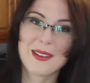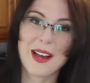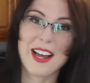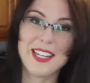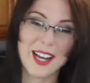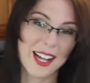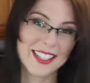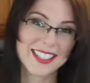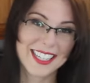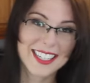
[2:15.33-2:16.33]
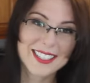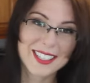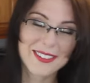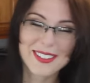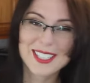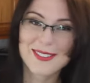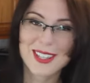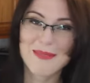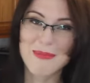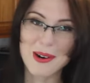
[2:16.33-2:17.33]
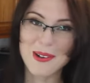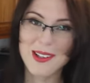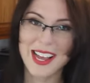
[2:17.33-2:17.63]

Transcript: a non-stick surface for the bowl,